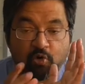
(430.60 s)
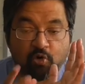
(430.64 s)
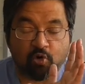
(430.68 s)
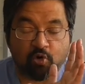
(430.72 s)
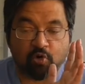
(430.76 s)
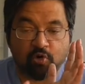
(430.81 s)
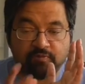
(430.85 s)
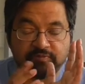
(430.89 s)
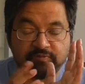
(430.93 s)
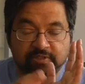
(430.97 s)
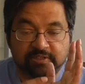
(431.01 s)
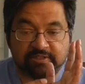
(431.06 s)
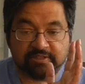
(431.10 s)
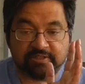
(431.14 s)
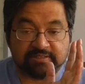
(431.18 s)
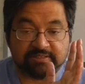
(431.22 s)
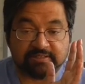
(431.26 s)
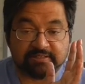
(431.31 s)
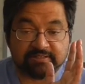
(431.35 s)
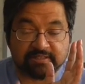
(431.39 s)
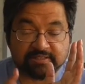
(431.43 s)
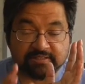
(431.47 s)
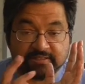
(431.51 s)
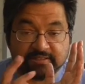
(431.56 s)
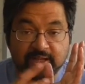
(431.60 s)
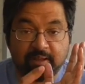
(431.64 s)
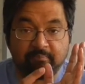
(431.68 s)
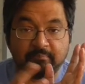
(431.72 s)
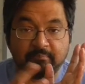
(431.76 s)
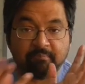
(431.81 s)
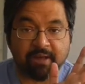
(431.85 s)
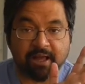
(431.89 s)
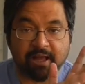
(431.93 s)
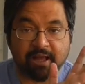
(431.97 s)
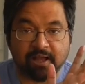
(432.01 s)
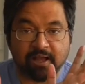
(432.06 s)
or if the disease has
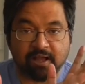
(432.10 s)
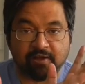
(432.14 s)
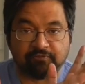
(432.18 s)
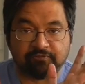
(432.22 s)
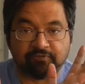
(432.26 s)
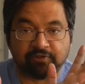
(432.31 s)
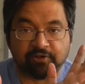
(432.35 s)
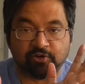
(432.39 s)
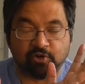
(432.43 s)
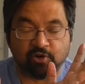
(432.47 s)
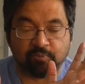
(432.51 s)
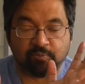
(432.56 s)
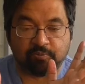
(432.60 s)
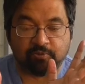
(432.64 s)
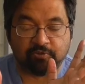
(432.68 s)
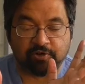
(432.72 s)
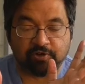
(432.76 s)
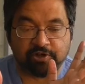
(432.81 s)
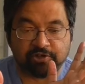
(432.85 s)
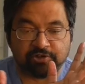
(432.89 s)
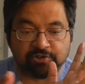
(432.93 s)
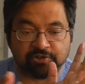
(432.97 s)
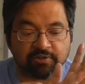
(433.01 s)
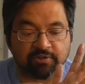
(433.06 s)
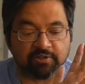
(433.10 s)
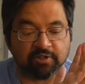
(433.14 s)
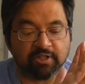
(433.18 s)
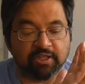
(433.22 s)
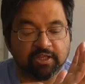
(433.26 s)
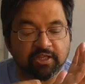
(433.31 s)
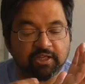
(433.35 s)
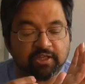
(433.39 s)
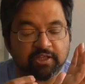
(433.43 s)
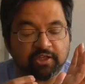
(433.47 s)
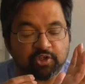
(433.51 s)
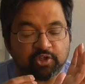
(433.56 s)
come back after an operation,
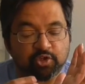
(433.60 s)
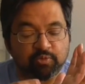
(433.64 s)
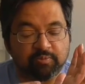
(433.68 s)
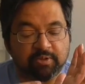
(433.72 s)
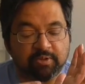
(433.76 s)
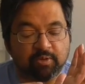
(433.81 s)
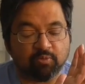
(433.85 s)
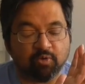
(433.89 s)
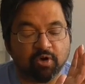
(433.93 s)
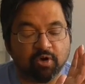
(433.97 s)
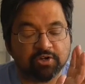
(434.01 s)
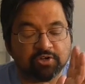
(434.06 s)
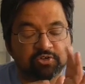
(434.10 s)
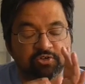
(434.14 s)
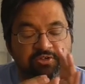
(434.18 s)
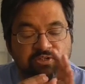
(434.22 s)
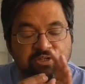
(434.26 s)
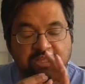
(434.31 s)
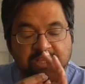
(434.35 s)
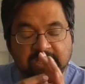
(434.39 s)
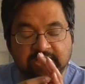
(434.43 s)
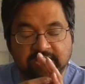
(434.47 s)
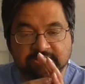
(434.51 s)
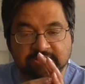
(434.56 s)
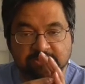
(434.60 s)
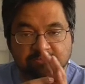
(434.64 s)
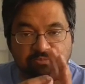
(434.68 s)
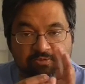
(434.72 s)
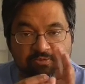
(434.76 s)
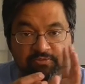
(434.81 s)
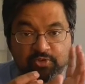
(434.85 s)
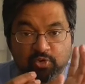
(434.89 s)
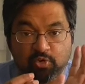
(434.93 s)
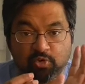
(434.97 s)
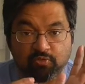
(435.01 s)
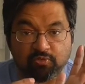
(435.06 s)
you may want to take some
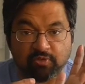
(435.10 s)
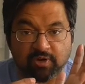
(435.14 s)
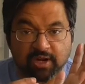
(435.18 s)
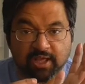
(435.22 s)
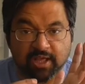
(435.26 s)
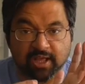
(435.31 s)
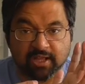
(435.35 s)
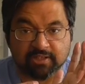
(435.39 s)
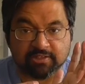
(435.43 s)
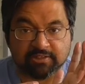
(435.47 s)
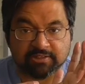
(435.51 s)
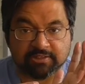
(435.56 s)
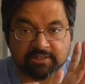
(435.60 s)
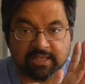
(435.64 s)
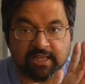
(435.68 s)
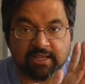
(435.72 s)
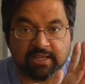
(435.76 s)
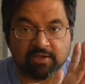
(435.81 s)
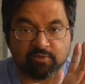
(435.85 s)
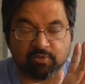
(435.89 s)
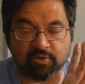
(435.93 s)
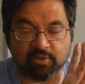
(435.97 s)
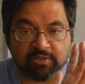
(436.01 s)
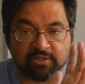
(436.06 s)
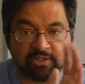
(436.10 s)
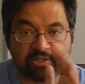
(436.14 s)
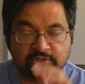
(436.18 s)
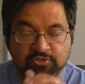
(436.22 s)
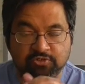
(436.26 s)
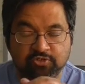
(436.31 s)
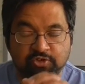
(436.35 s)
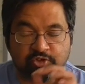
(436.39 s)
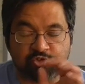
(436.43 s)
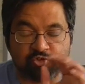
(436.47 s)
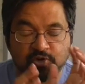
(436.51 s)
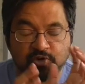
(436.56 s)
of the overlying skin with it.
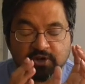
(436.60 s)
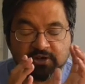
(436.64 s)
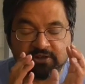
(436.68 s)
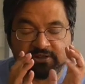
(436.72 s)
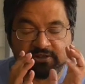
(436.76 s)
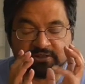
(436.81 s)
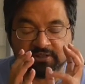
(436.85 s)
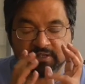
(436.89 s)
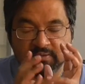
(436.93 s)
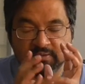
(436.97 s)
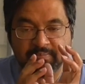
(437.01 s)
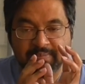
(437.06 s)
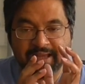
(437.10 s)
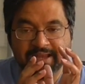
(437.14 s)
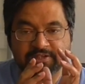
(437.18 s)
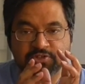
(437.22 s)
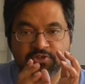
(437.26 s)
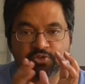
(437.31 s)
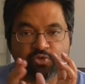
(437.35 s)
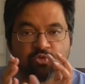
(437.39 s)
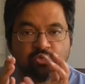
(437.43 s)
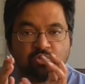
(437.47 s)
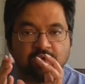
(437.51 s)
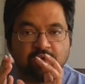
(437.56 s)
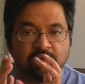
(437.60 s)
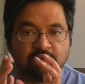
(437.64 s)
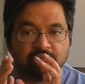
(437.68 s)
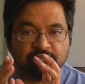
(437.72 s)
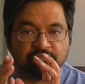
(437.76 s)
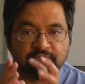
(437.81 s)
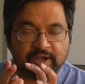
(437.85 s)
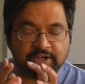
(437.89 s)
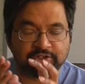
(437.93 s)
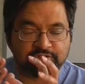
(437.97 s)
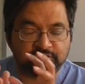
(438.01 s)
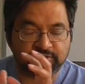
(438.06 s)
So you do a
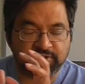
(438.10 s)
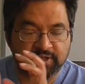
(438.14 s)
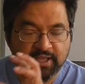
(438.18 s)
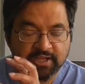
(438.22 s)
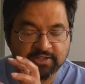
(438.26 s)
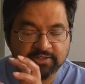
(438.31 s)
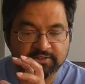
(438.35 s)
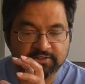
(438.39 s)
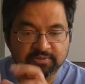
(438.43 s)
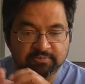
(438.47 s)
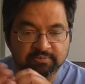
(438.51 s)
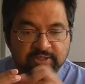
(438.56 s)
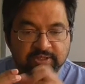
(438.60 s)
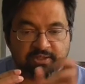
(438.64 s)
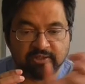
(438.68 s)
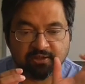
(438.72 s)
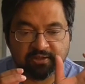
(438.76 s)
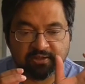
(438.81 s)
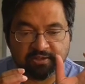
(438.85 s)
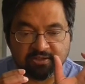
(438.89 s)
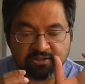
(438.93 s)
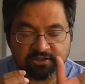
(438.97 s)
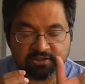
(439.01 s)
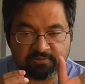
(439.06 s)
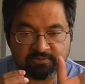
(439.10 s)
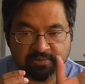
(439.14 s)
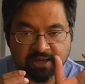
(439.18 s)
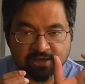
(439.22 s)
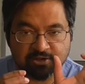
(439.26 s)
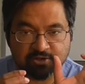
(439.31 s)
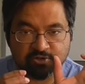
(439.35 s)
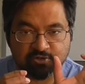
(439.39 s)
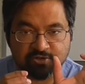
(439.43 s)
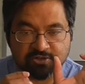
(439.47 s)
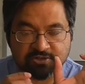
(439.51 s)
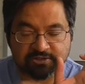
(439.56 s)
dermatofasciectomy.
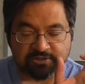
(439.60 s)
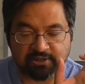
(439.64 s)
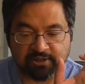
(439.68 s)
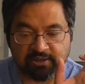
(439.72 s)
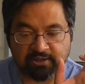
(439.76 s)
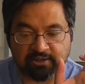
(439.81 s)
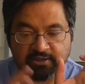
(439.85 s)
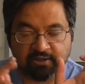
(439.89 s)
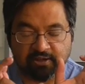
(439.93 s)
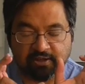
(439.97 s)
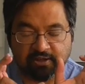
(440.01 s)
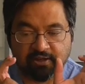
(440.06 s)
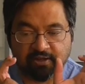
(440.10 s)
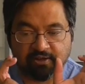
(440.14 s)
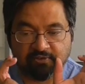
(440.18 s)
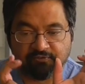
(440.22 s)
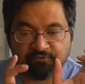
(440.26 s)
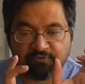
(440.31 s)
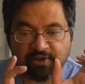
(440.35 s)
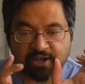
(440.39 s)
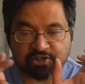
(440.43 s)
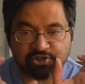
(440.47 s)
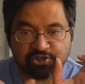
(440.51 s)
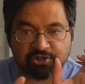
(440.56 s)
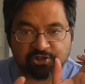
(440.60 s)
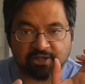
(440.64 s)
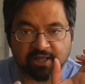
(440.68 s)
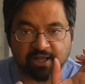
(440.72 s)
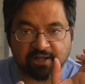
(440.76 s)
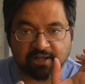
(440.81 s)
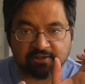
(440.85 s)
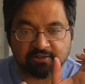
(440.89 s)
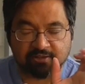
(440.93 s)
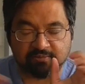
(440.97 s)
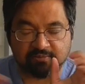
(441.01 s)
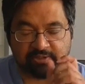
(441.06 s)
Dermato is skin,
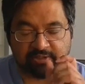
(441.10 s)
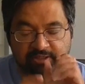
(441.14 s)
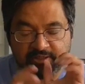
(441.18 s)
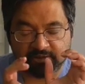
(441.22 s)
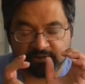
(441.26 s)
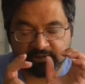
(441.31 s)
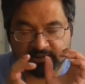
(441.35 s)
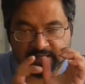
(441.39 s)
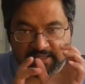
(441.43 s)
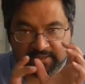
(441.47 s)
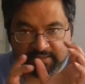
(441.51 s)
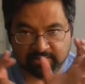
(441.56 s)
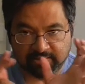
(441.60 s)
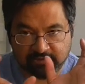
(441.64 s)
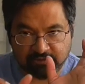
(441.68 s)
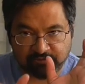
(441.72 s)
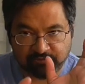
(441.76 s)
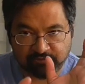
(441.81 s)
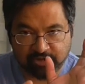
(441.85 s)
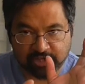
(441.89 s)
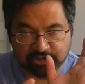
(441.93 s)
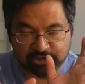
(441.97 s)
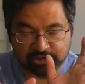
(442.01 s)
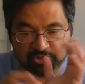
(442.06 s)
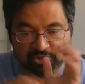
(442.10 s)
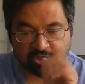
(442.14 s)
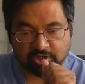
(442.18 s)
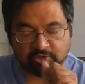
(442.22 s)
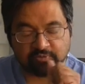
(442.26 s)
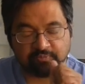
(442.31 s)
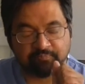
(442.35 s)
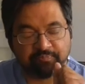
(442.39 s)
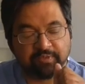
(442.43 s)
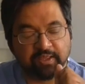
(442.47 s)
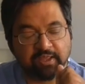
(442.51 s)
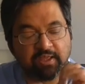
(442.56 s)
fasciectomy, taking the fascia
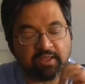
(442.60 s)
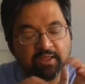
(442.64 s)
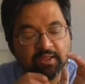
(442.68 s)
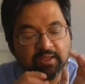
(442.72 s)
out,